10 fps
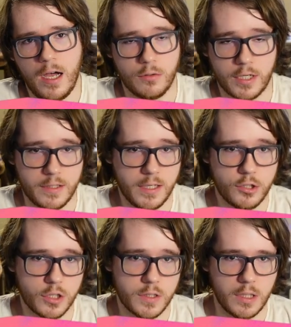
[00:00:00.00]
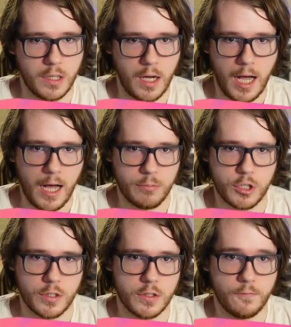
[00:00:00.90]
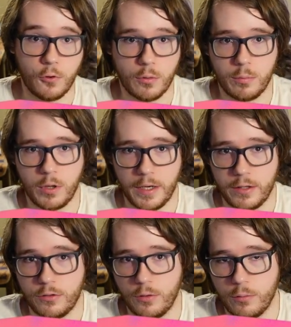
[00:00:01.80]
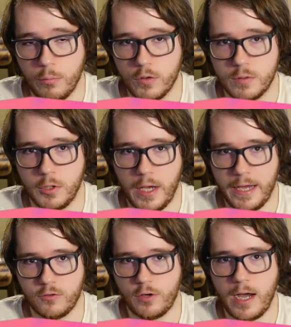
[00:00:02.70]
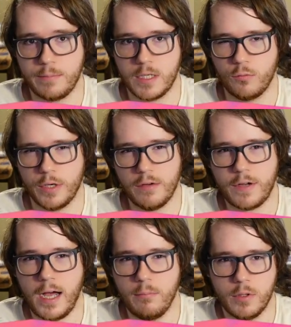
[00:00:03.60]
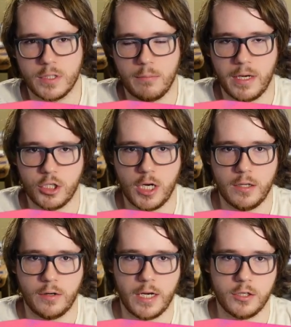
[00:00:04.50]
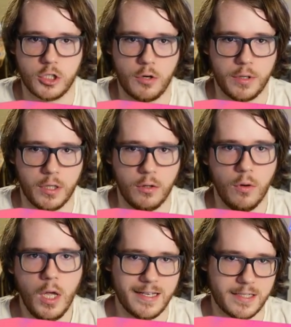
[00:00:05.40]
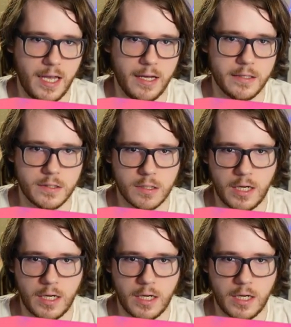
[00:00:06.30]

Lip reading: you know, contingency options for playing through multiple hand traps, and we have combos on my channel kind of showing you test hands,